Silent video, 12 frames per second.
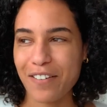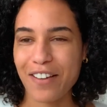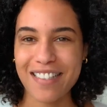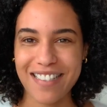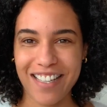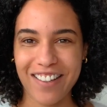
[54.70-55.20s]

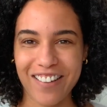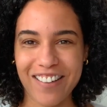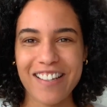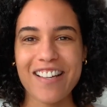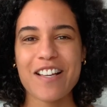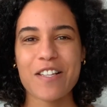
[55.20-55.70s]
concealer.
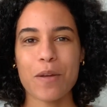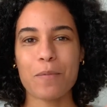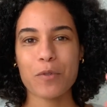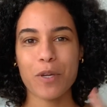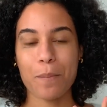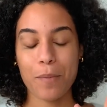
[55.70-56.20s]
So I'm
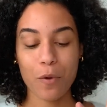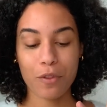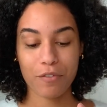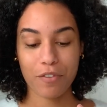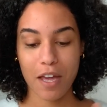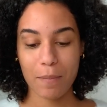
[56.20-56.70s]
doing both
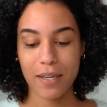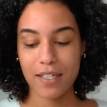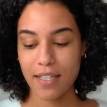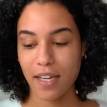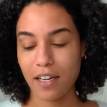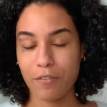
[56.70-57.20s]
of them. I
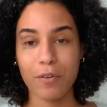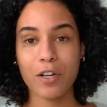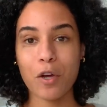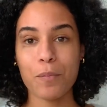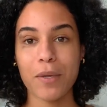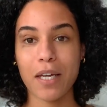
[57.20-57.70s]
decided if I'm
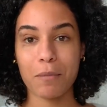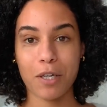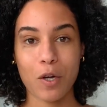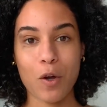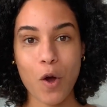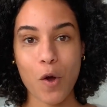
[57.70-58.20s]
gonna go big, I'm
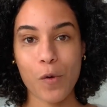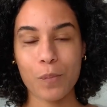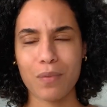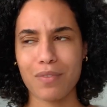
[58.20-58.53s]
gonna go home.